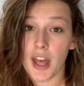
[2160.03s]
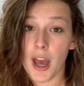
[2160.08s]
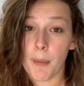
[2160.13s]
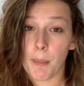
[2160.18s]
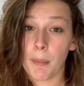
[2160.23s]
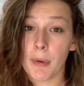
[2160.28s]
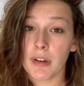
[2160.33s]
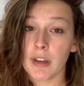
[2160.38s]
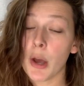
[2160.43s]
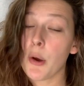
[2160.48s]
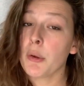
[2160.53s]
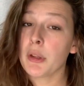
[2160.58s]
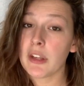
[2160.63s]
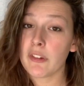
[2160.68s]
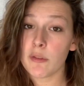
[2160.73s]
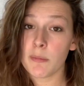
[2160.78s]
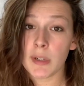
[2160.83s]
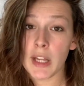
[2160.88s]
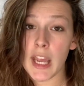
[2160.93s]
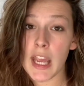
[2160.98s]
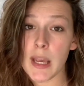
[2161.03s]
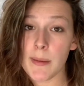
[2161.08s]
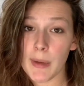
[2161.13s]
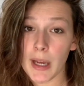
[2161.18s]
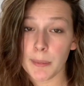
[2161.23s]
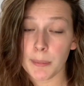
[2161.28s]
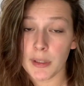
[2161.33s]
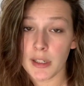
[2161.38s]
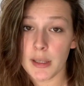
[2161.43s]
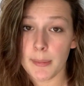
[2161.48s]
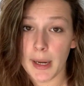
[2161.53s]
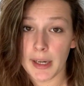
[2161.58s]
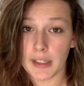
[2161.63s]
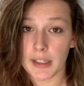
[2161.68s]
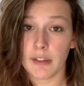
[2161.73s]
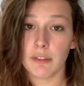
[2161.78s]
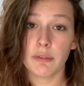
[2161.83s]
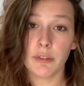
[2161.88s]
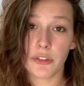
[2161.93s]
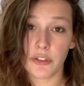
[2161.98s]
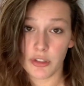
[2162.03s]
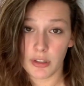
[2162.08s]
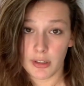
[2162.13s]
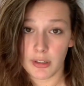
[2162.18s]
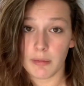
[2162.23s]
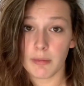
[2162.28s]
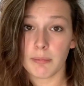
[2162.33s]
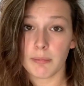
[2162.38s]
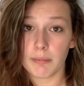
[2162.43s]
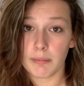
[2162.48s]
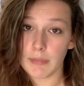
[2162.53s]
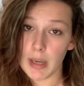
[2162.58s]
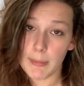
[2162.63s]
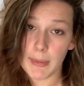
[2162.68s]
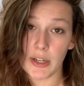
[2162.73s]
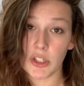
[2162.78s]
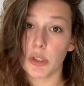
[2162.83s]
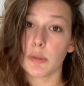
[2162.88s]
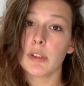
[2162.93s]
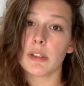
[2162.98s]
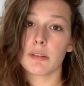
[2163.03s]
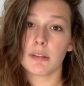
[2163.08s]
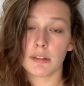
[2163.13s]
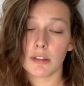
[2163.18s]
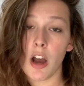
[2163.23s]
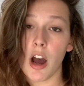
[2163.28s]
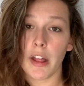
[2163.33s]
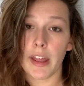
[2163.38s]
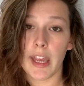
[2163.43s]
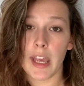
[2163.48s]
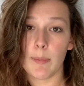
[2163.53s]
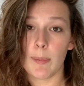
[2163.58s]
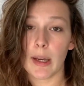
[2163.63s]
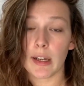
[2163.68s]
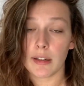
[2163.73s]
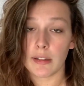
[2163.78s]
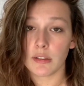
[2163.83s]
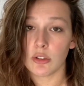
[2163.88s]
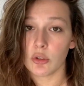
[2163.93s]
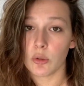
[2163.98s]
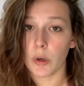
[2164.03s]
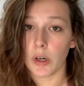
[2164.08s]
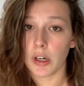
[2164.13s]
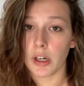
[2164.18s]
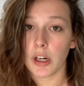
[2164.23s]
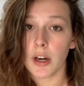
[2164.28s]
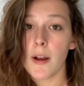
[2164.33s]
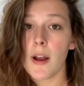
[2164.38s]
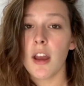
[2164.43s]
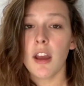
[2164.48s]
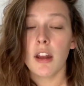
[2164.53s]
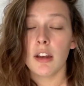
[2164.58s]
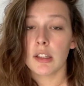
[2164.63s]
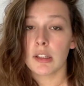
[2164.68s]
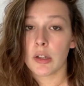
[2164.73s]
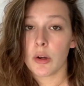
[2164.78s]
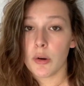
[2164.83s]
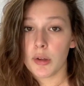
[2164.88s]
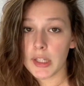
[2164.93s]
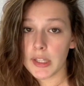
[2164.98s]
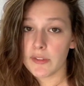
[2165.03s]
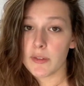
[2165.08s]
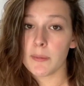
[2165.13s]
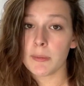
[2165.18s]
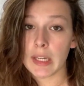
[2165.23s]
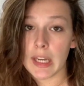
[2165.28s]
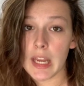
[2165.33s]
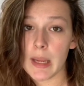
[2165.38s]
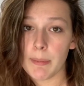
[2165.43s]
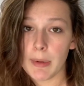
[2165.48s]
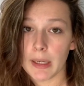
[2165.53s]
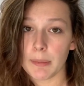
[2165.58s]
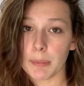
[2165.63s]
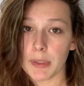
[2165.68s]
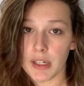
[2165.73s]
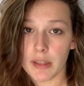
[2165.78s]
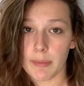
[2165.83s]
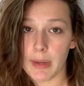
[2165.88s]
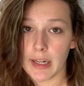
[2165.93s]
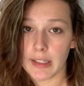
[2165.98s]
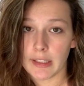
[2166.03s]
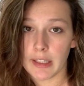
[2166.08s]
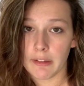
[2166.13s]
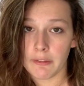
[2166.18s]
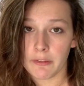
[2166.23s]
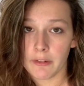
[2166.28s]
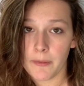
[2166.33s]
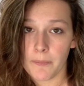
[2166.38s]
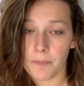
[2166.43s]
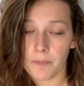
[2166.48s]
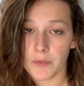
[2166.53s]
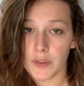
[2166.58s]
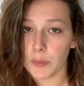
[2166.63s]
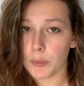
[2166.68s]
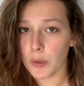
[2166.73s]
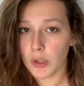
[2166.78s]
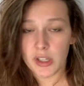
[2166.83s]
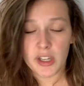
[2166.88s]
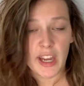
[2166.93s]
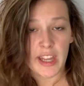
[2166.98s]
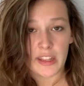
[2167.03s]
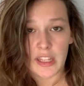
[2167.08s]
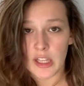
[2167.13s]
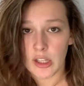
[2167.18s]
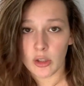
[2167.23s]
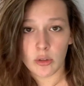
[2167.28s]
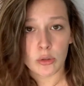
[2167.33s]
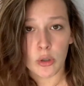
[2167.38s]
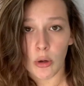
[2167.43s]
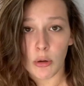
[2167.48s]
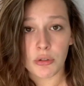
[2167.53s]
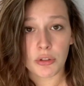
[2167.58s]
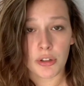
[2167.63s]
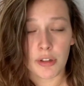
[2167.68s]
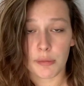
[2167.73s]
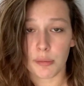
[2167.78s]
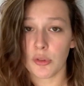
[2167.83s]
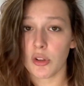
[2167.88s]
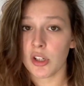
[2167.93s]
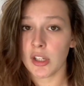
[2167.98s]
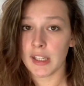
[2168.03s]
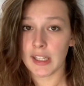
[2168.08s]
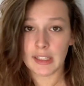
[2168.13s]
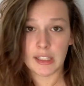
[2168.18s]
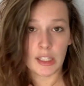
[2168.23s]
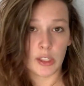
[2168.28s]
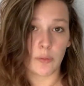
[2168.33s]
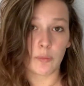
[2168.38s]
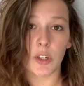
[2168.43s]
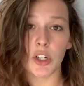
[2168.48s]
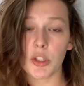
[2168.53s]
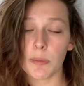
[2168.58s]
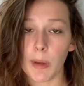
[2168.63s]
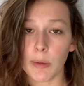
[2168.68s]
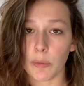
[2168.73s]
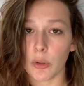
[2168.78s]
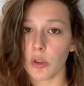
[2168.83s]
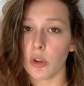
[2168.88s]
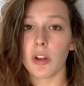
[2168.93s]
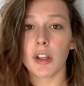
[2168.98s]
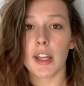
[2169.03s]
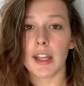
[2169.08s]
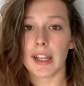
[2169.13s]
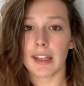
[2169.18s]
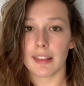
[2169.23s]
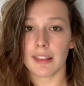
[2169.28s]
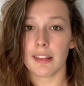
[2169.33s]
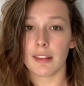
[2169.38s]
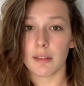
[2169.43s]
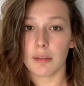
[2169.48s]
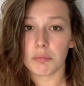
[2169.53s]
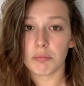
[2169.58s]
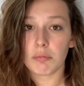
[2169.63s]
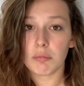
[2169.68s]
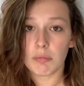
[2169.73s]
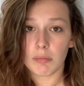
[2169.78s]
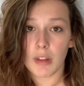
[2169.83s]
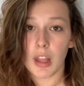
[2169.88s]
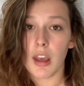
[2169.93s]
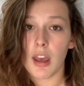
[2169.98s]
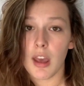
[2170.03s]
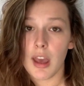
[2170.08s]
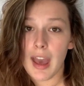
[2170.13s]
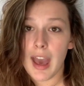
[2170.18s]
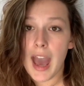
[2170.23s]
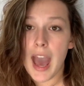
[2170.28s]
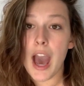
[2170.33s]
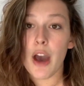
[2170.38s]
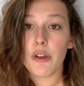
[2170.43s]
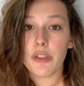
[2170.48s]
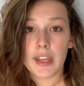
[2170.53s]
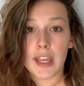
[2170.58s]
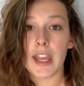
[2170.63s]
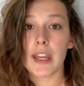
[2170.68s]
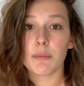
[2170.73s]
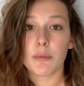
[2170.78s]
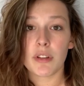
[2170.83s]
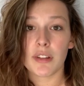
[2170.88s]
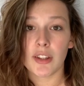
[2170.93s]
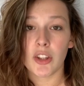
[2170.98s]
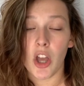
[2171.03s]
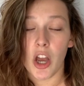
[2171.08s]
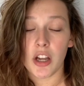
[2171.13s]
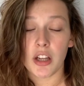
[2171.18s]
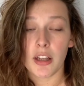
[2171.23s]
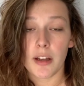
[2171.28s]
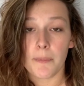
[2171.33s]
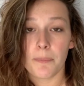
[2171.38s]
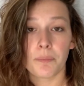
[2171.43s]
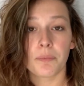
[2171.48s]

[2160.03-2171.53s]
them. Not only from an ABEC perspective, which my major, we call it ABEC because it's shorter. Not only from an ABEC perspective, so we're looking at the enclosures, we're looking at the enrichment, we're looking at how the animals look,